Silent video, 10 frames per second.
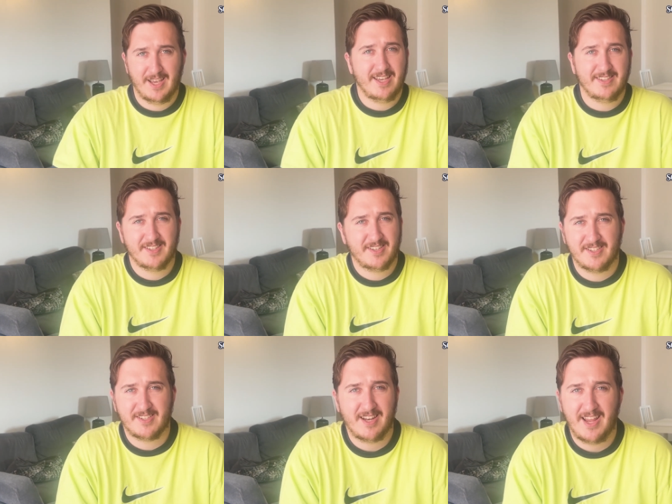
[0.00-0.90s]
easier to
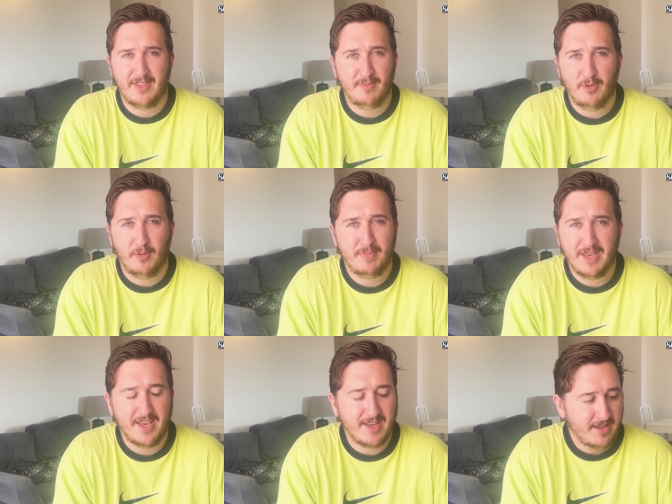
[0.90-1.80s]
just let them not
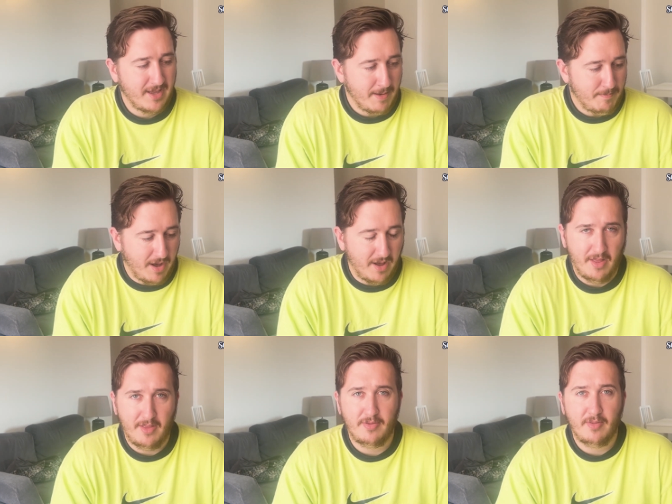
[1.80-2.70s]
be it. But
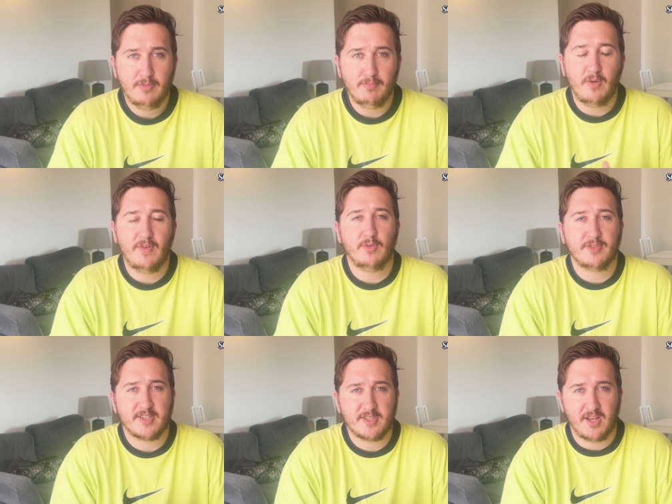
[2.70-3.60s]
moving on
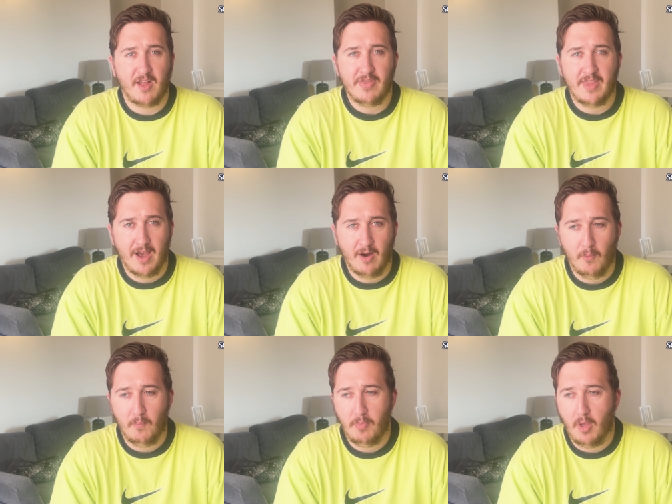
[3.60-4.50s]
to Son now,
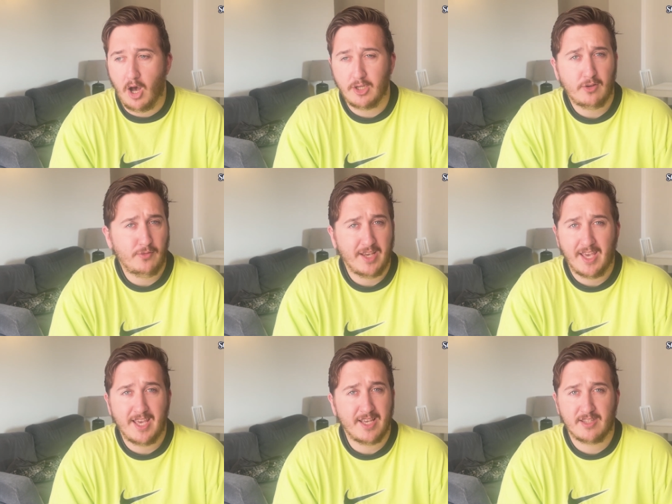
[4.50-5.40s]
I just think
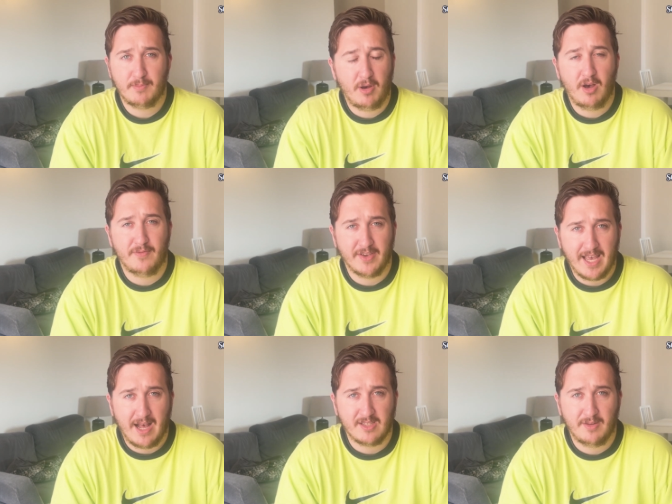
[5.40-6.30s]
he is the perfect
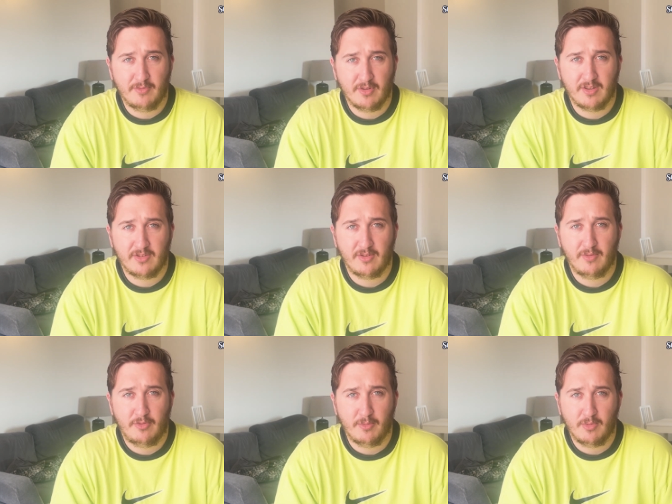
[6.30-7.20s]
captain for this
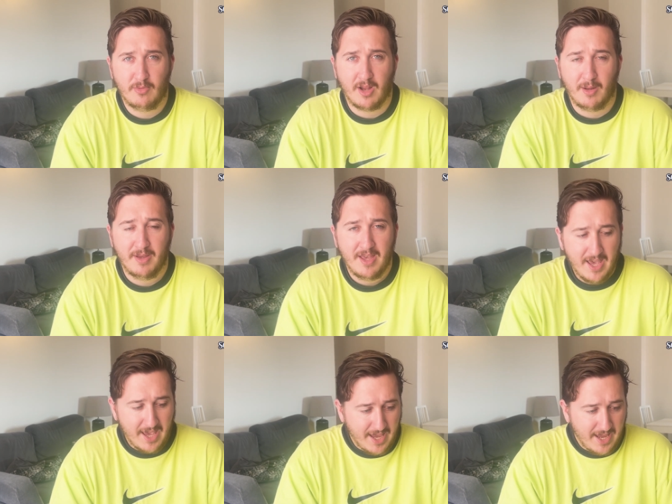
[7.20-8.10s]
football club.
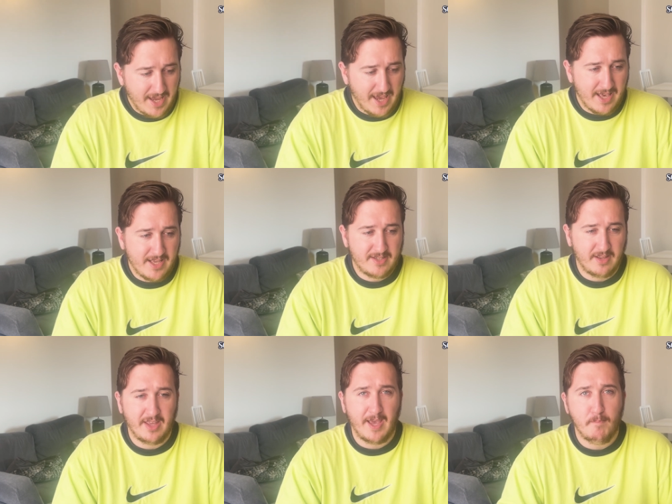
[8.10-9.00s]
He
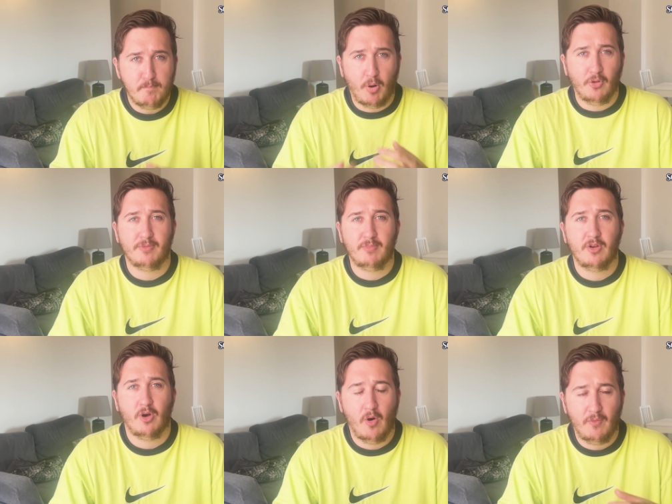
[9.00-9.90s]
is the
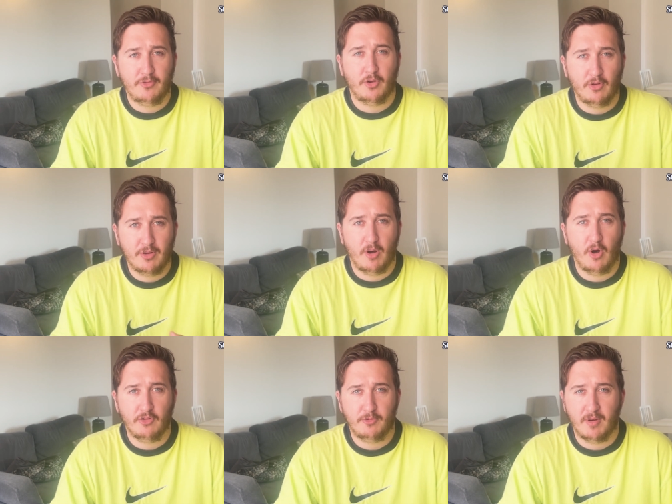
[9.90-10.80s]
embodiment of Tottenham
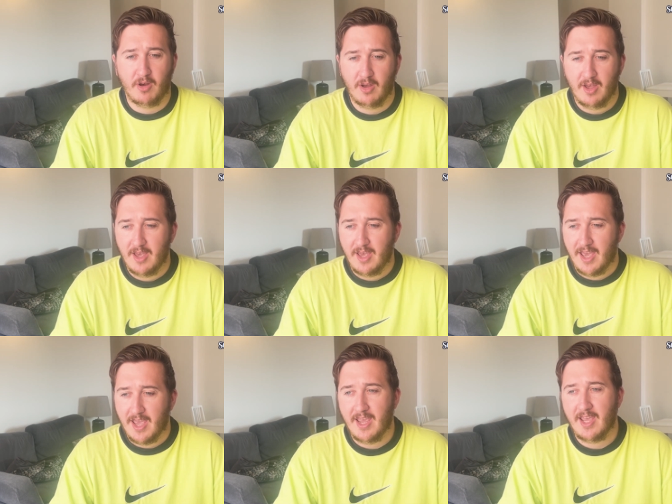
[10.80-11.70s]
Hotspur.
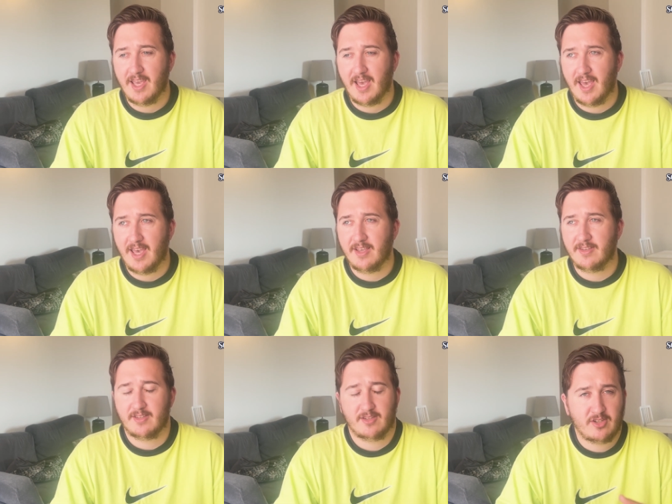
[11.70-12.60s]
He
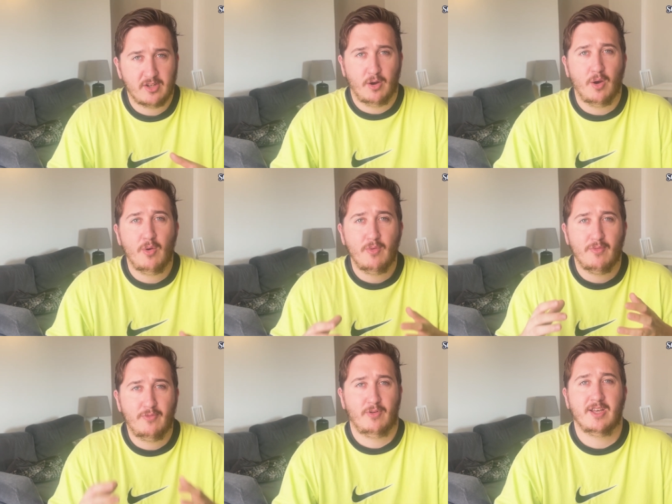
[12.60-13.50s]
is so
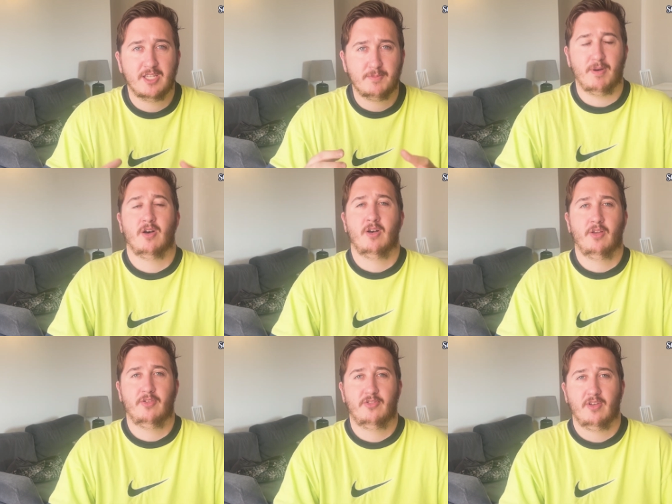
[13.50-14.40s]
fully
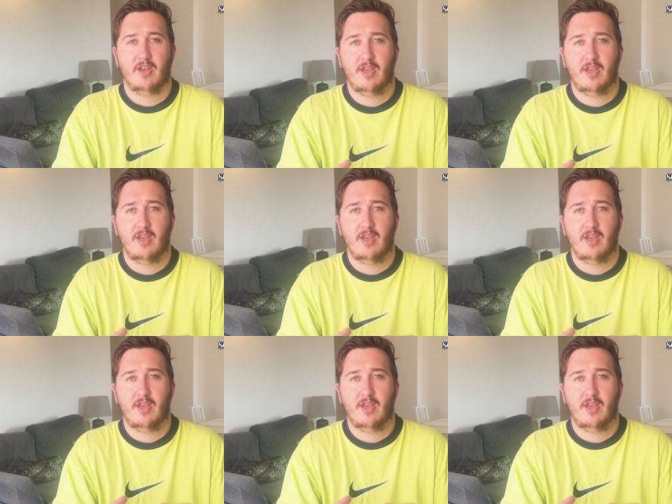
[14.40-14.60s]
Spurs,